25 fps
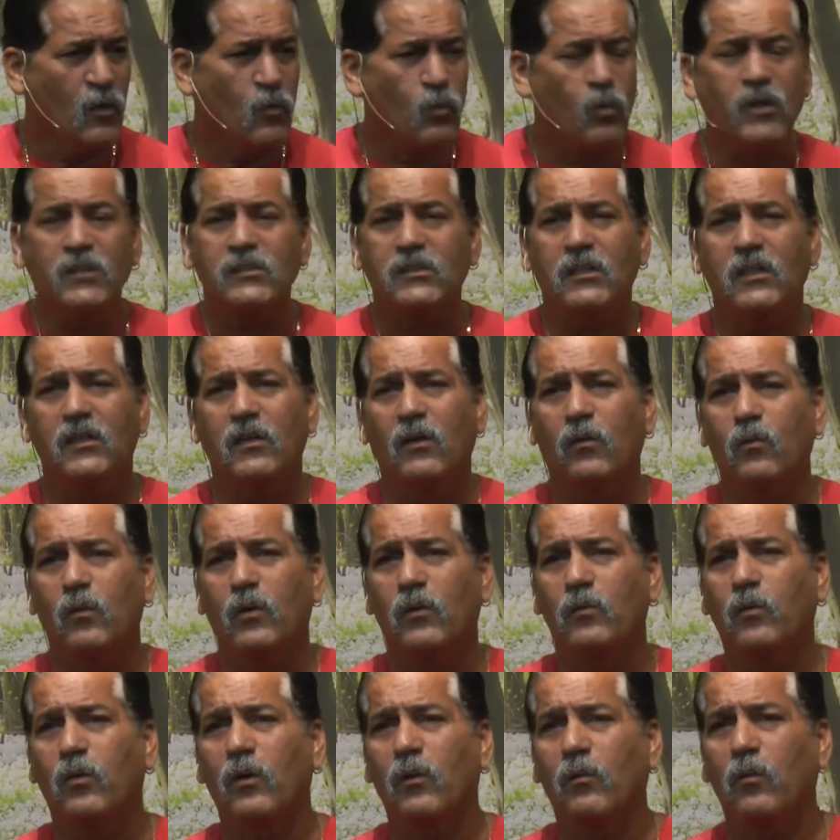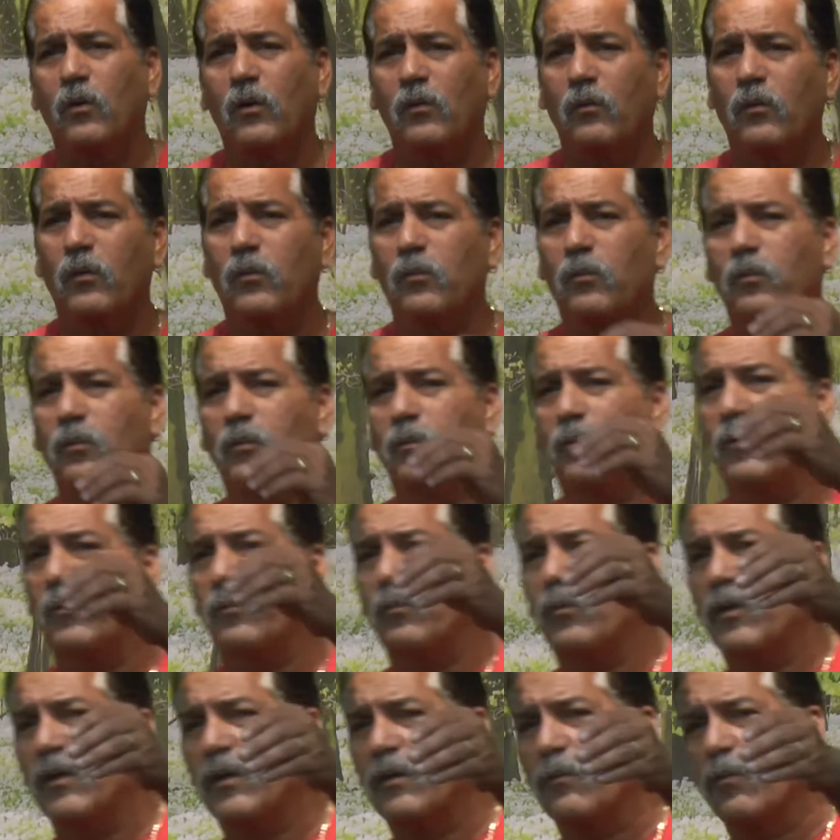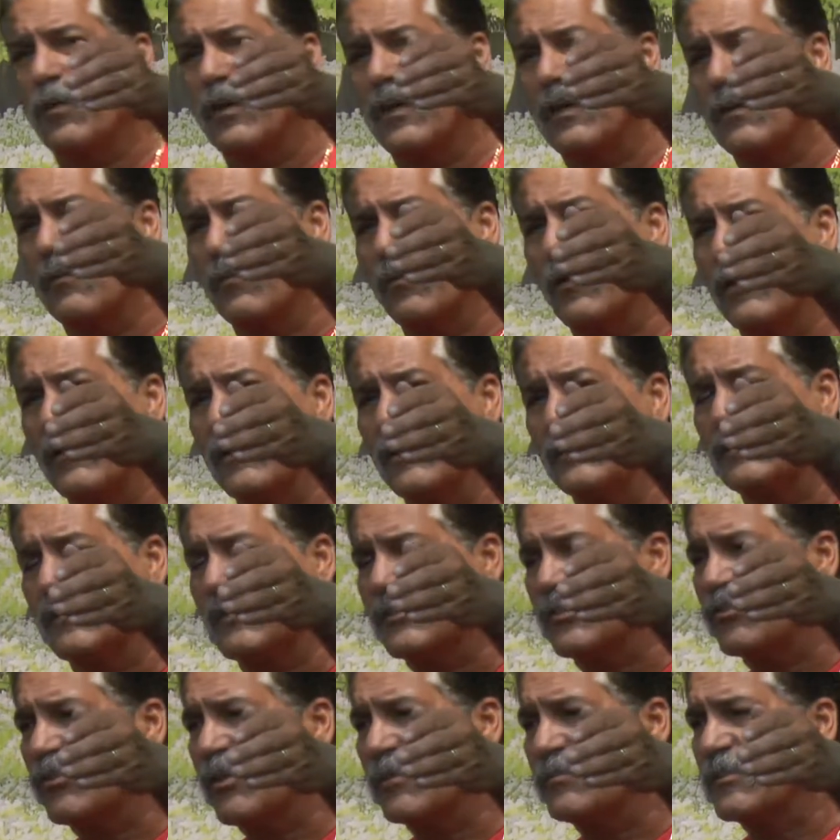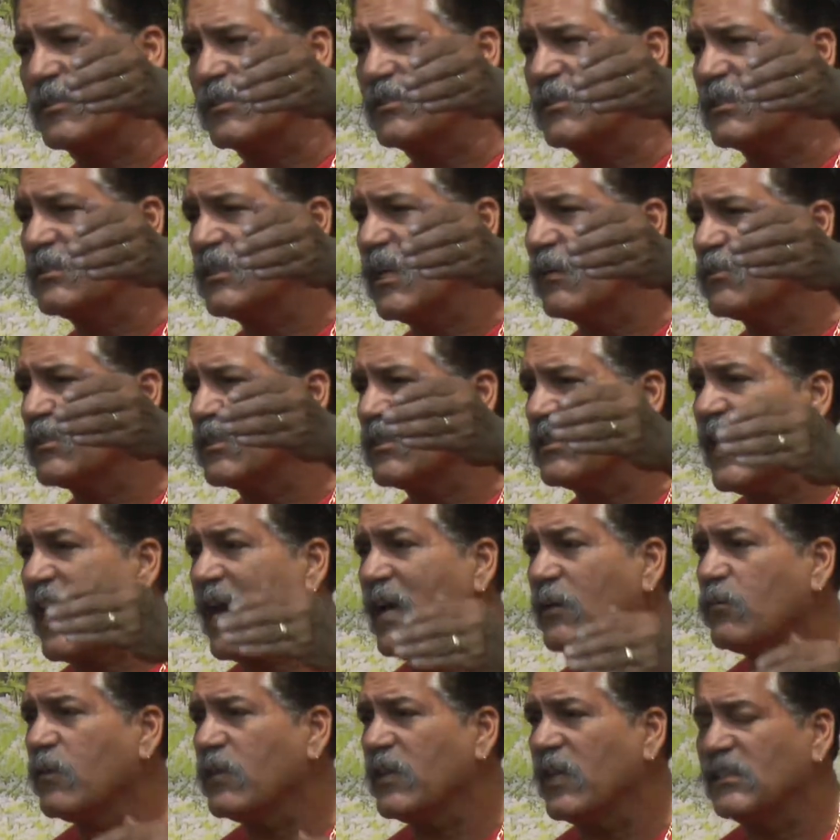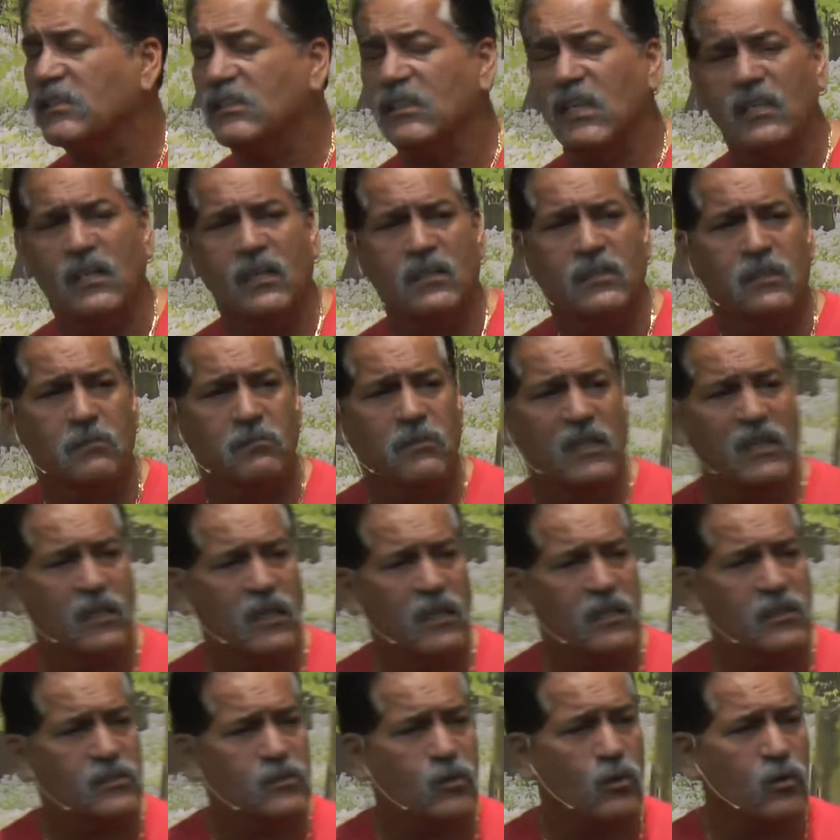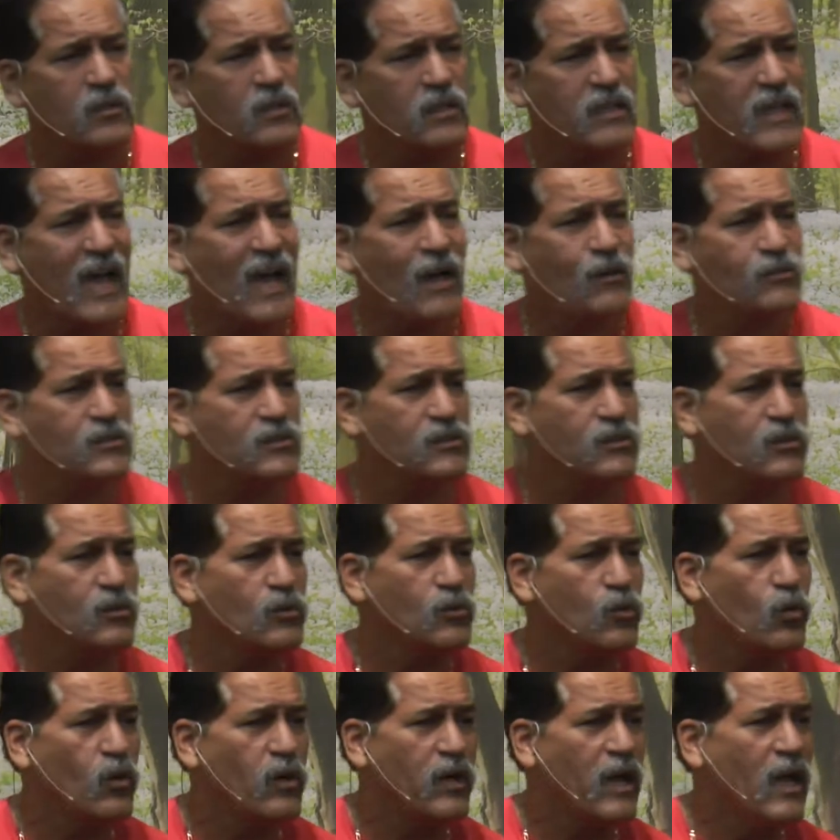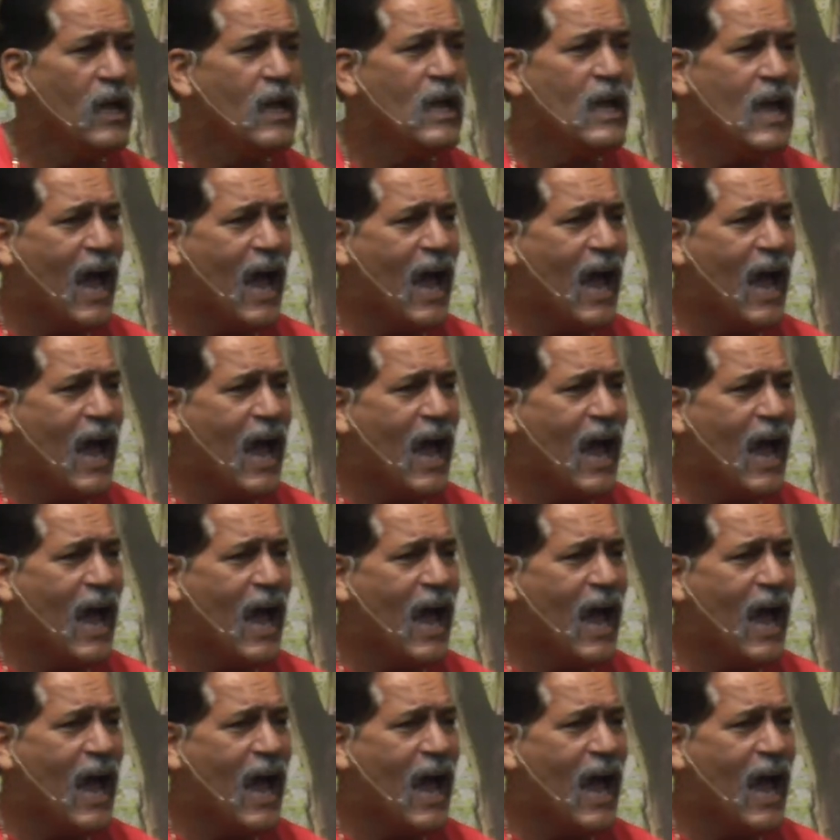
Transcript: Where's, you know, where, where, where, where is the scripture says, I was glad where they said unto me, let us go into the house of the Lord.